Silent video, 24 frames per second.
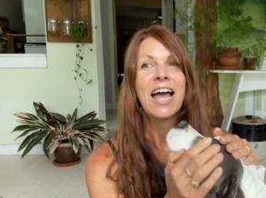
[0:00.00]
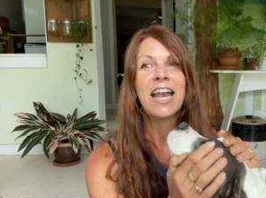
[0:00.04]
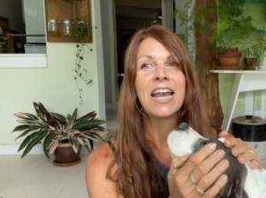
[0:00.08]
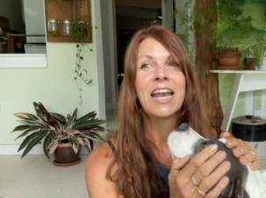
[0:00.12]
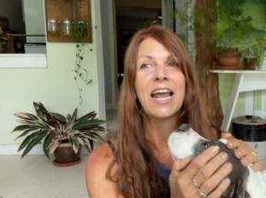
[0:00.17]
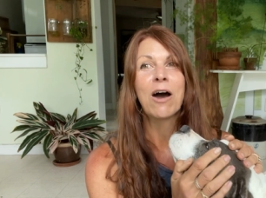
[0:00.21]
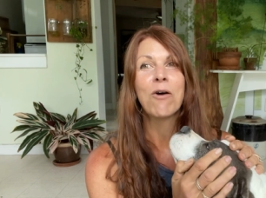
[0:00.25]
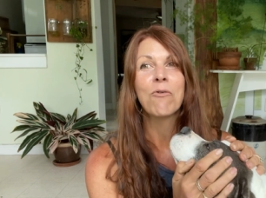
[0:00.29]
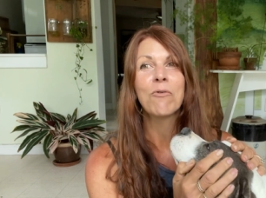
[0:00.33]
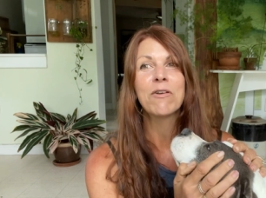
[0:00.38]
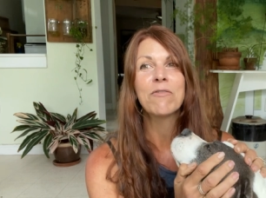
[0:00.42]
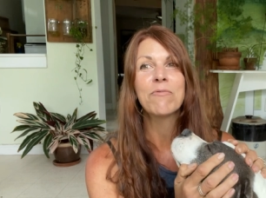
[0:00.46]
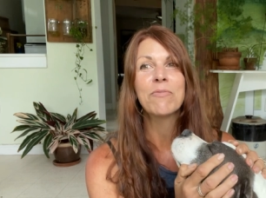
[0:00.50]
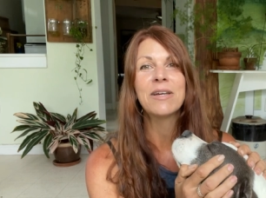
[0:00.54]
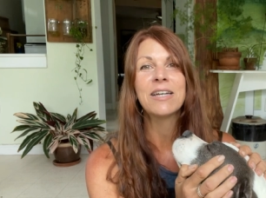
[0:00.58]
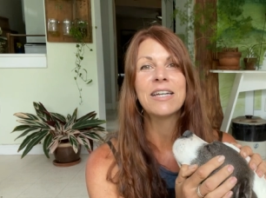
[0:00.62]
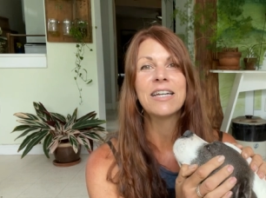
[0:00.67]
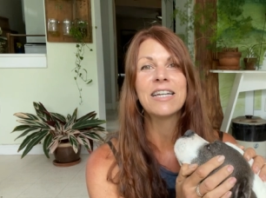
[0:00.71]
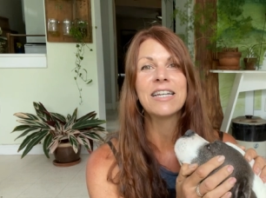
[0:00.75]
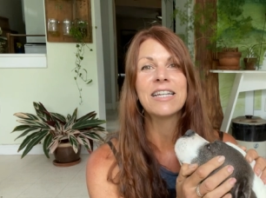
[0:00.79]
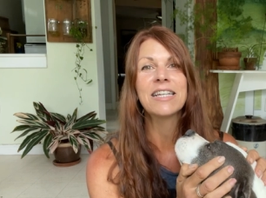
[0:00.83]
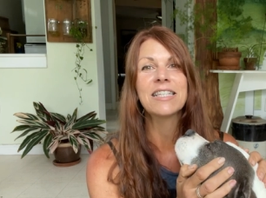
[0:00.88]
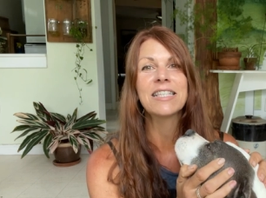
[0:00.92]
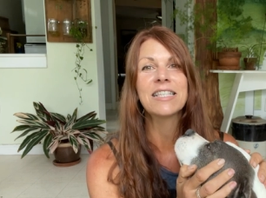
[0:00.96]
Now we've been
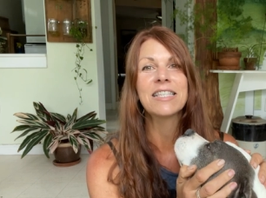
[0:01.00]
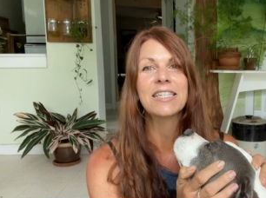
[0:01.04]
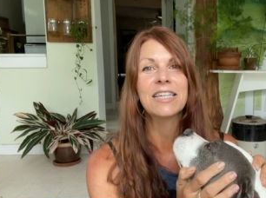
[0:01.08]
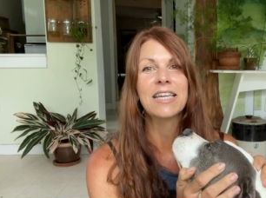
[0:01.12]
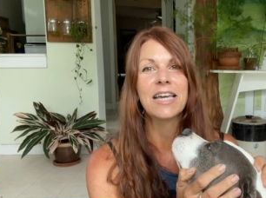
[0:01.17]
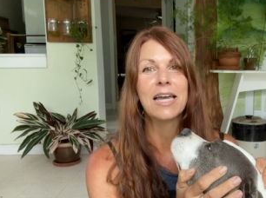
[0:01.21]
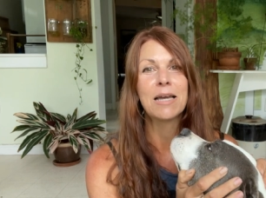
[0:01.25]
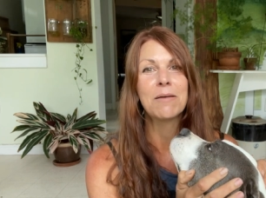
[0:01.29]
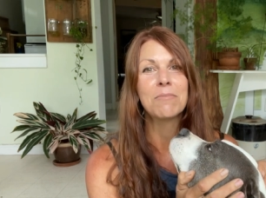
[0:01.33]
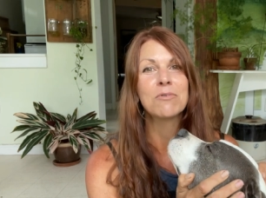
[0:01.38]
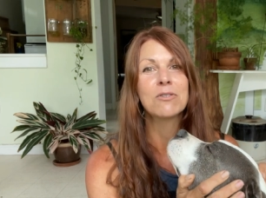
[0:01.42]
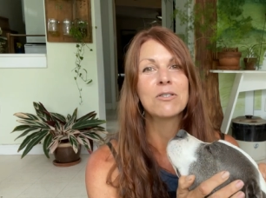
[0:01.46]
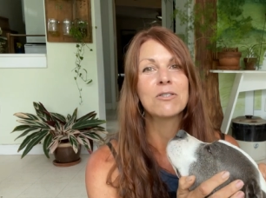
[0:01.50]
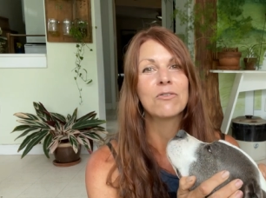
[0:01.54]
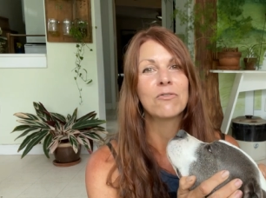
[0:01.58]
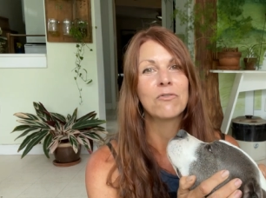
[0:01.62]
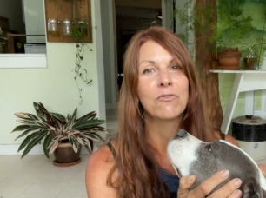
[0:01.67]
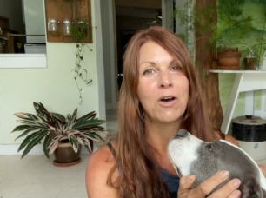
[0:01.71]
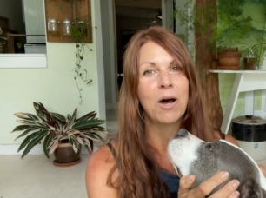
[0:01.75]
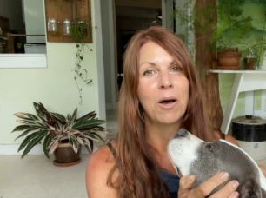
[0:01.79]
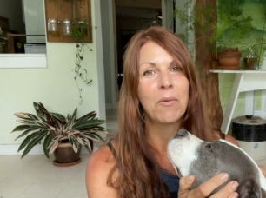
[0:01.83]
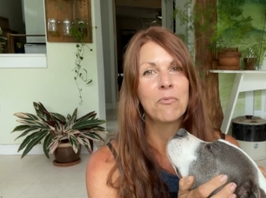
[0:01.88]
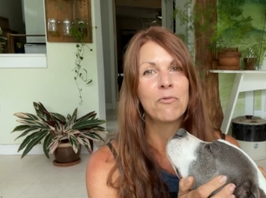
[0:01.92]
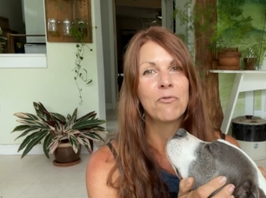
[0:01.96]
eating scapes
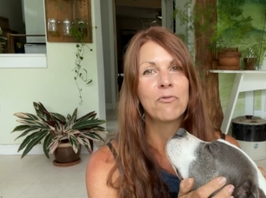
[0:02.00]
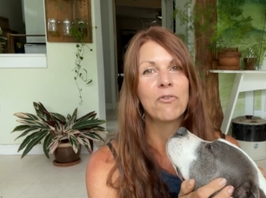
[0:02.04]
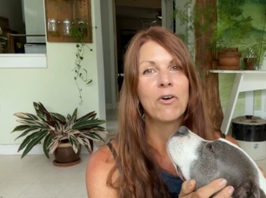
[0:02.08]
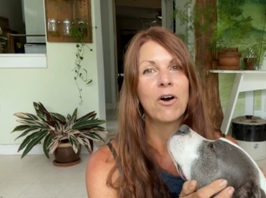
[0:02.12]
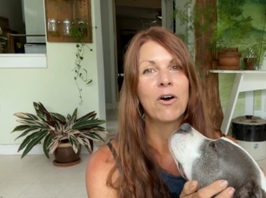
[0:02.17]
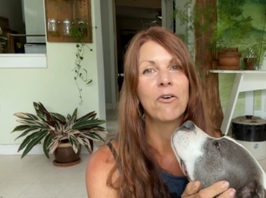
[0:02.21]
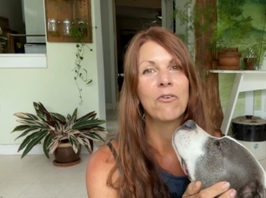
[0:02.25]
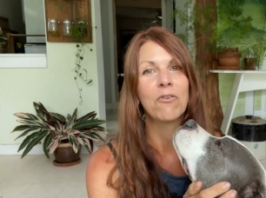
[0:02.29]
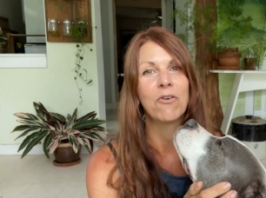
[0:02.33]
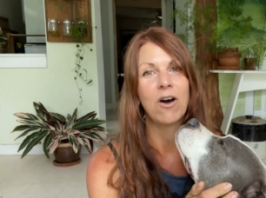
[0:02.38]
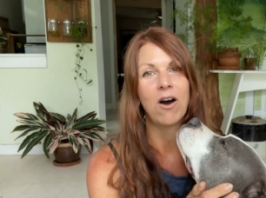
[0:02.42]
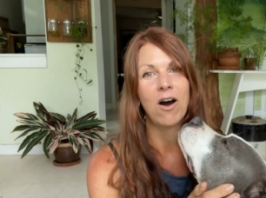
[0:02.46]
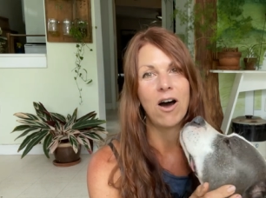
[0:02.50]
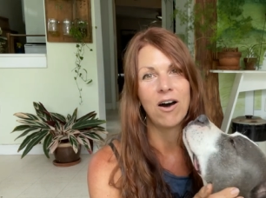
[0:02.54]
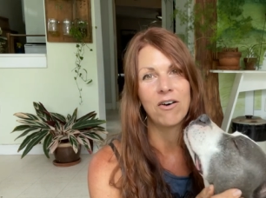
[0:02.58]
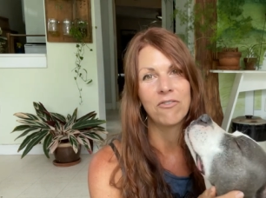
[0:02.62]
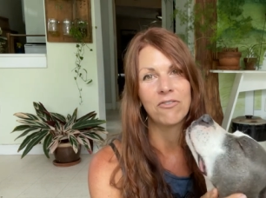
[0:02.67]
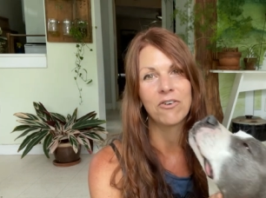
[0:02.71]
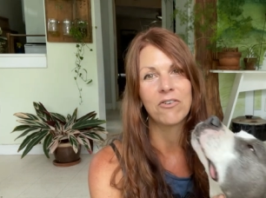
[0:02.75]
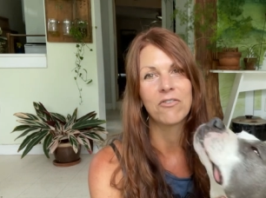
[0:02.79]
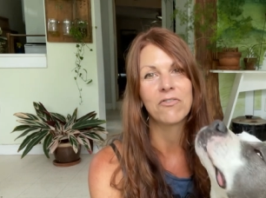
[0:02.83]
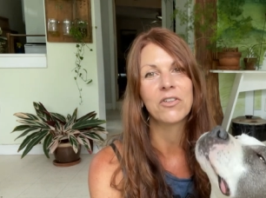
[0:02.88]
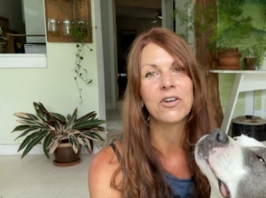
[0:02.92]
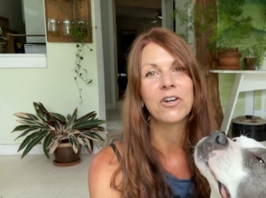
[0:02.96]
um,
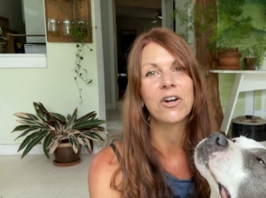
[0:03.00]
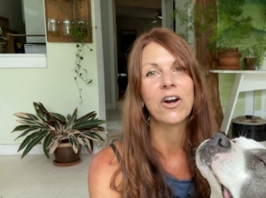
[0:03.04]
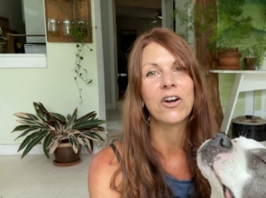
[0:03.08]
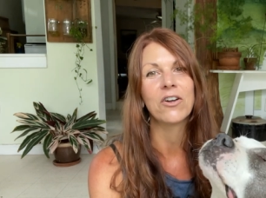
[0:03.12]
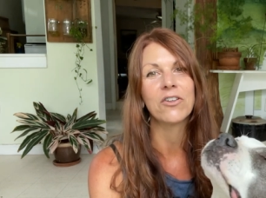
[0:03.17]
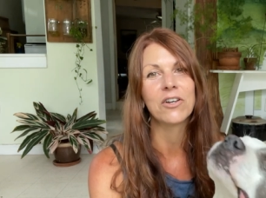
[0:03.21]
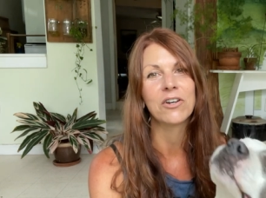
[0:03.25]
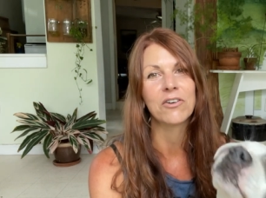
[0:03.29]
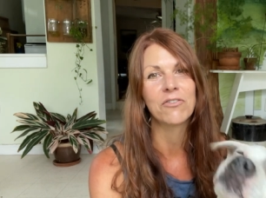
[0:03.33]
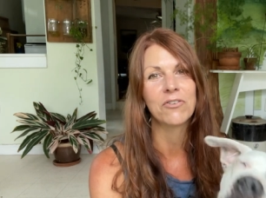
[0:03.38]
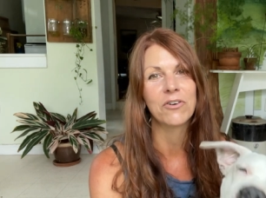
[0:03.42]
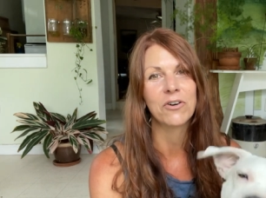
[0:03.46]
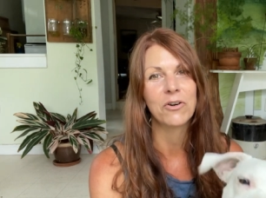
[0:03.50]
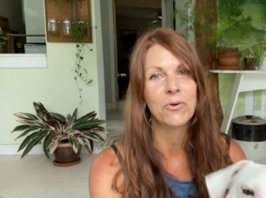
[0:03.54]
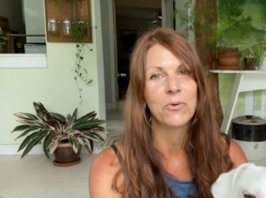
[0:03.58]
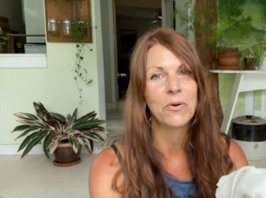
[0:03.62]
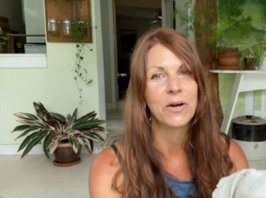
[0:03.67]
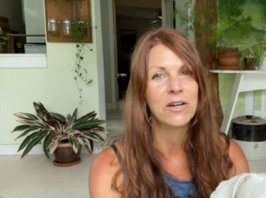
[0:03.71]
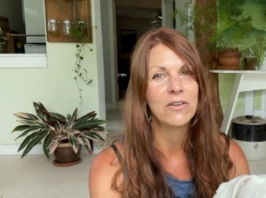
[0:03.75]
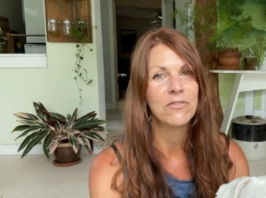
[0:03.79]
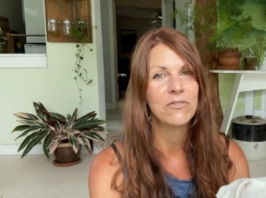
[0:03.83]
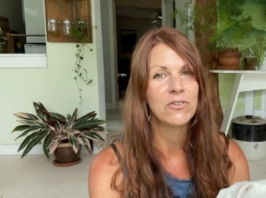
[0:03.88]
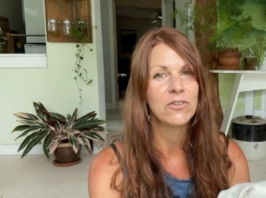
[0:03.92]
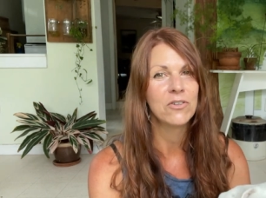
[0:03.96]
off of the garlic for
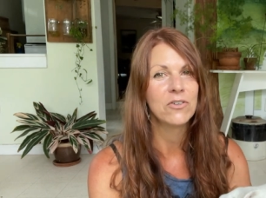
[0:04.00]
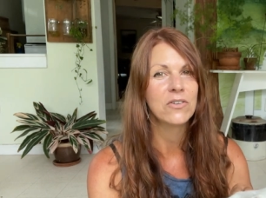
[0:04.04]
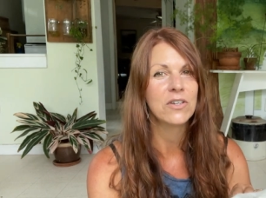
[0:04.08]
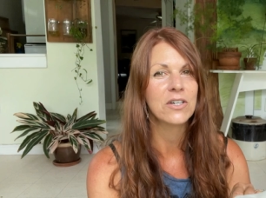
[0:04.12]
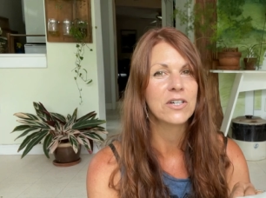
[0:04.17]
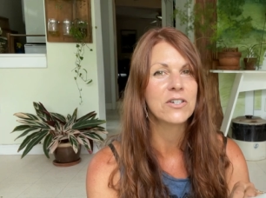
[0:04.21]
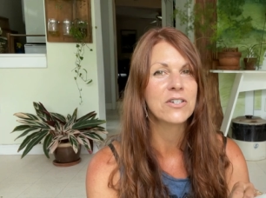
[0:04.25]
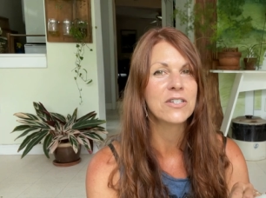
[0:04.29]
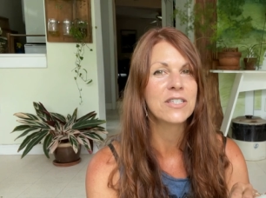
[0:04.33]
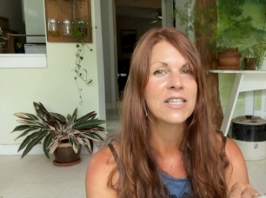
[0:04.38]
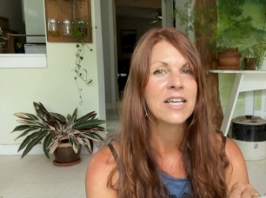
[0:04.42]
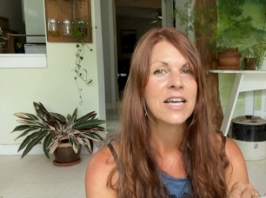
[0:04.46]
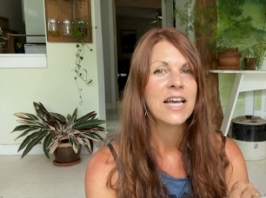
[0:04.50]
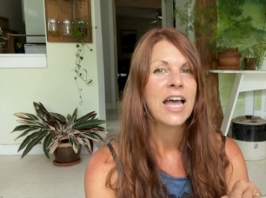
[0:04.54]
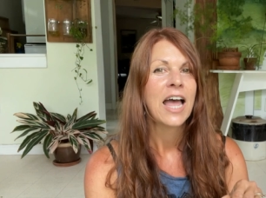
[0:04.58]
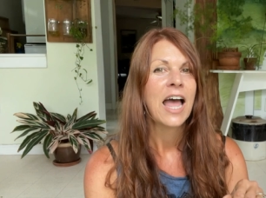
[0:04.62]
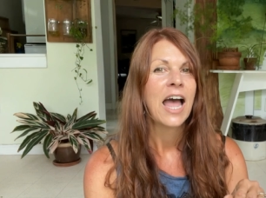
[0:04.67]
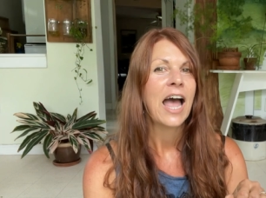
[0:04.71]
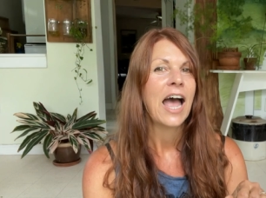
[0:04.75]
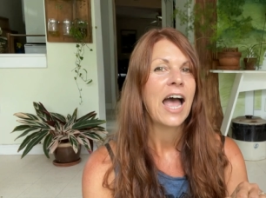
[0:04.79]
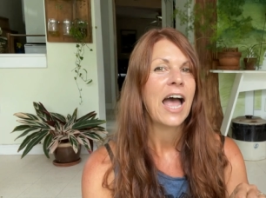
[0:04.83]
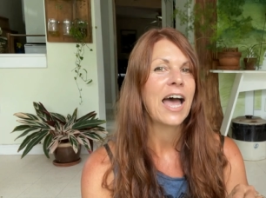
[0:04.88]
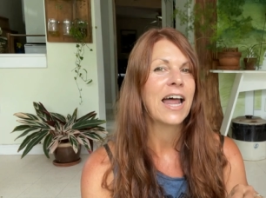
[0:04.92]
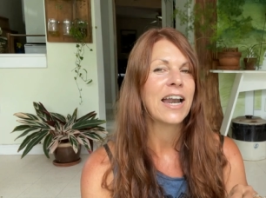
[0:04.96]
quite a few years,
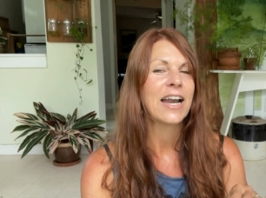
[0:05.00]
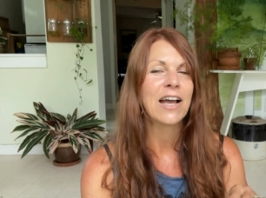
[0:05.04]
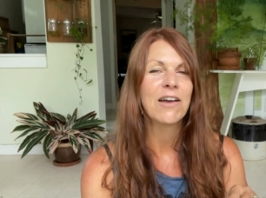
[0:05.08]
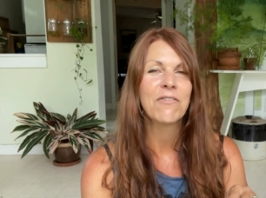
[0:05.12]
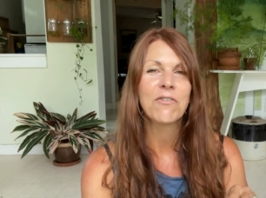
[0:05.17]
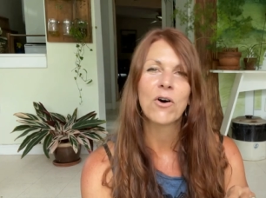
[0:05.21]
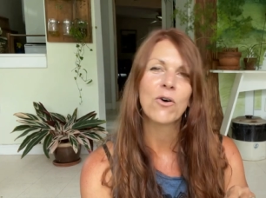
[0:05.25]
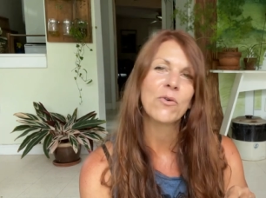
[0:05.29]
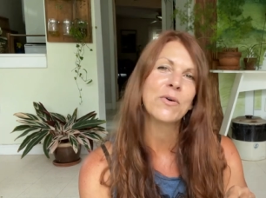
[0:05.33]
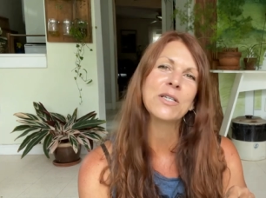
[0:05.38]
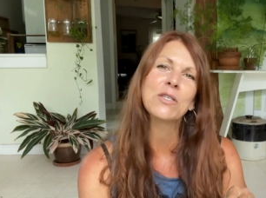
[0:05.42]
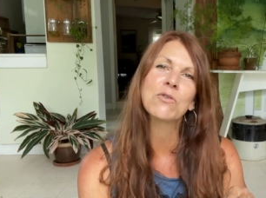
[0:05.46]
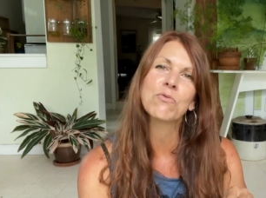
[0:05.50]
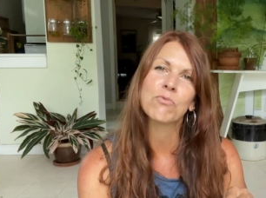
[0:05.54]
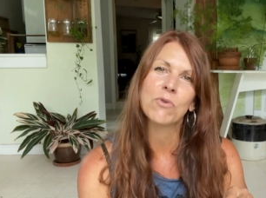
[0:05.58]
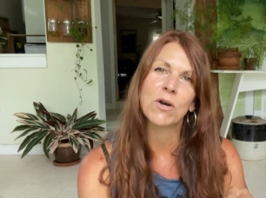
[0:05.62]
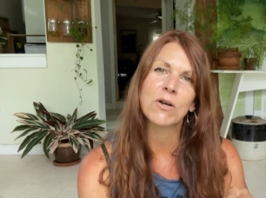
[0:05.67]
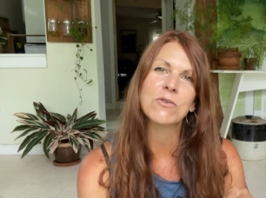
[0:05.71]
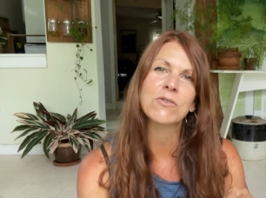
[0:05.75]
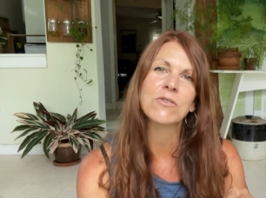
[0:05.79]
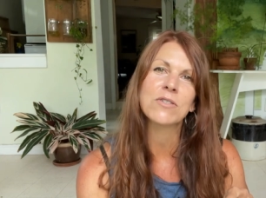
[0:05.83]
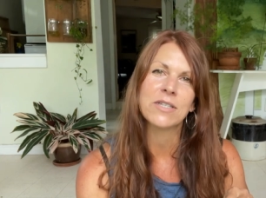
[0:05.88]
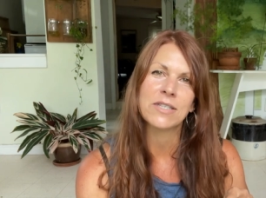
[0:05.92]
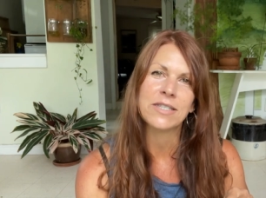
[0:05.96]
and I've always
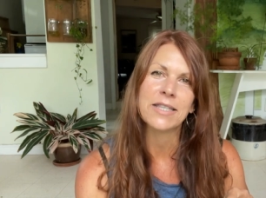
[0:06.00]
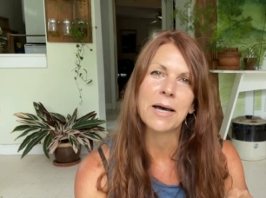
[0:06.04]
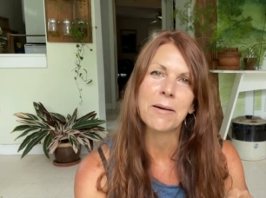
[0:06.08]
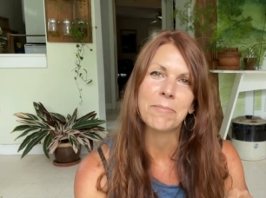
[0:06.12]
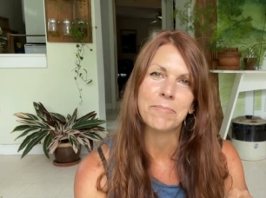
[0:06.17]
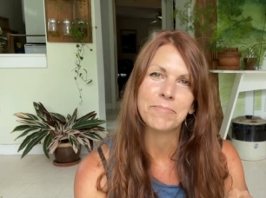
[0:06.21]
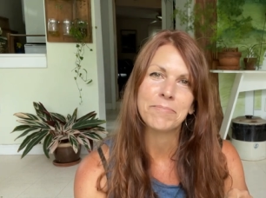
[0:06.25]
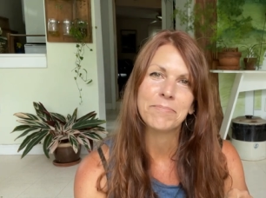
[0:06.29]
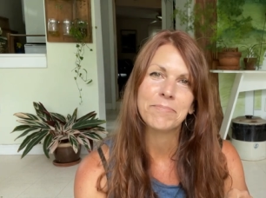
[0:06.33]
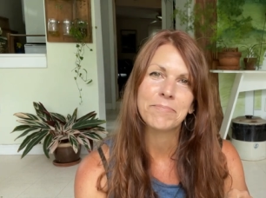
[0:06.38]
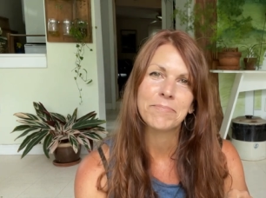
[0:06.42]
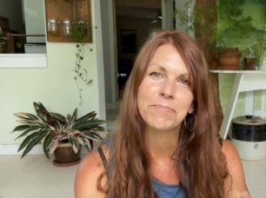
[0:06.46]
roasted them.